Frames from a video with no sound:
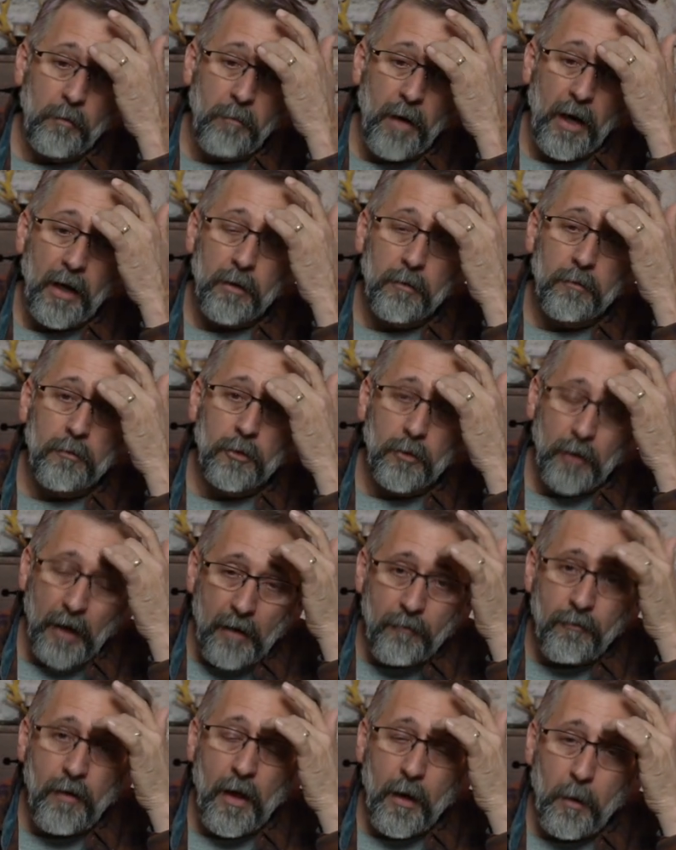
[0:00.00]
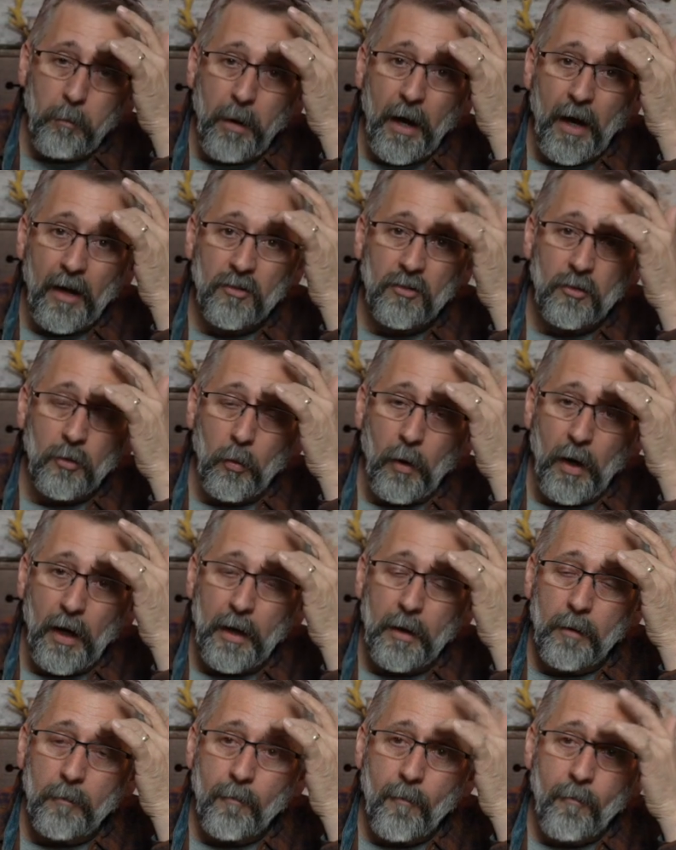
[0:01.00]
My grandfather passed
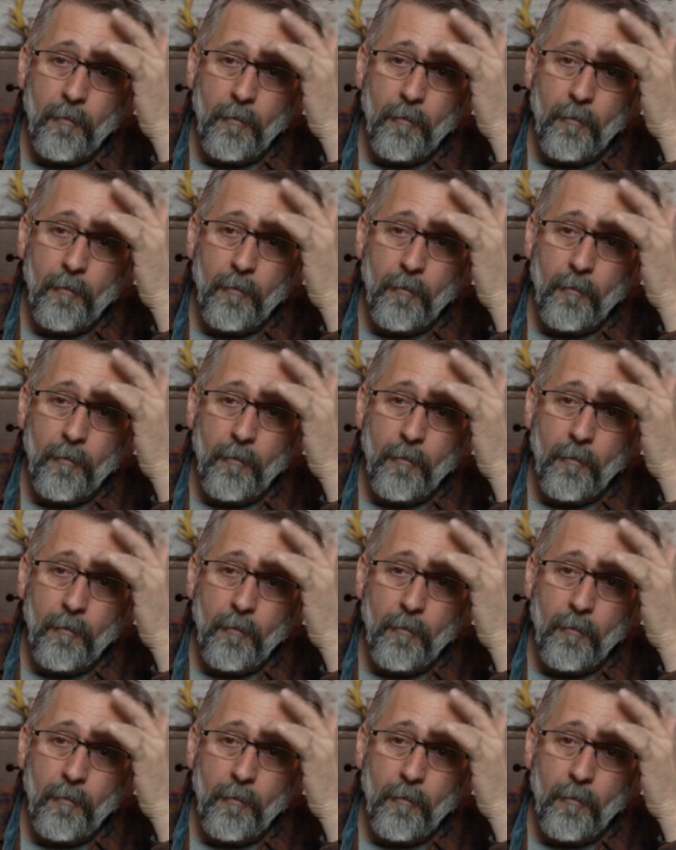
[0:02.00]
away.